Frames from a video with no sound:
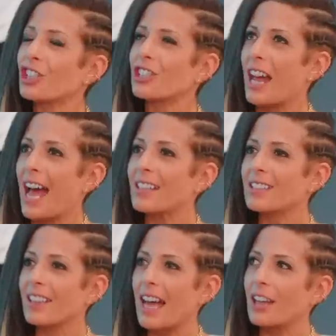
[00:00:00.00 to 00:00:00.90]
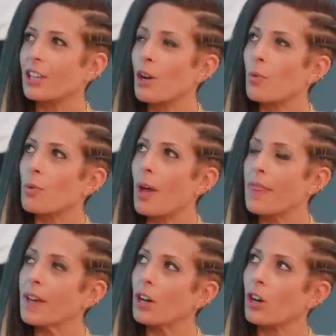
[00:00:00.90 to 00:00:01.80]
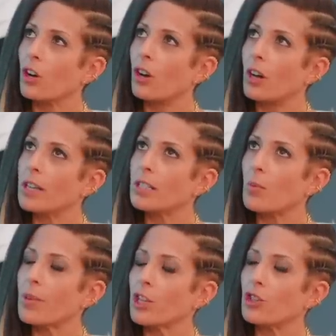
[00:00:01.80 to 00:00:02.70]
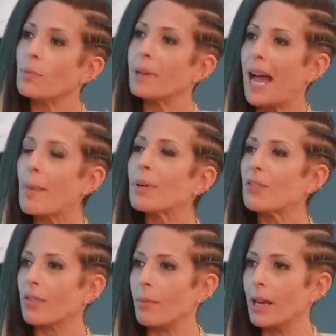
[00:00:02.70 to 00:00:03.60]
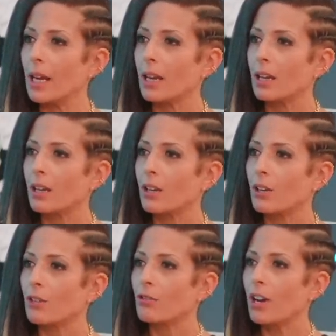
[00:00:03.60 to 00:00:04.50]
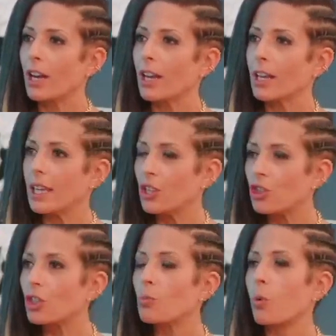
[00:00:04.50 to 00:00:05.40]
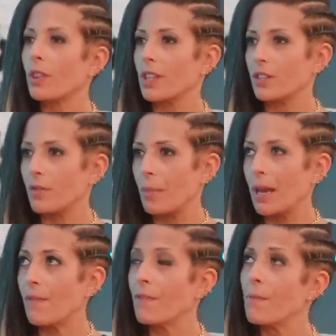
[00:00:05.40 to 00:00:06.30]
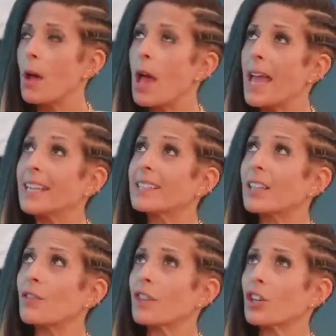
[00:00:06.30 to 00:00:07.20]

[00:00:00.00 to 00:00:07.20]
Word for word: just to add to that, you know, I think a lot is like, well, they should be happy for me, right? Like, he should want this for me. Instead of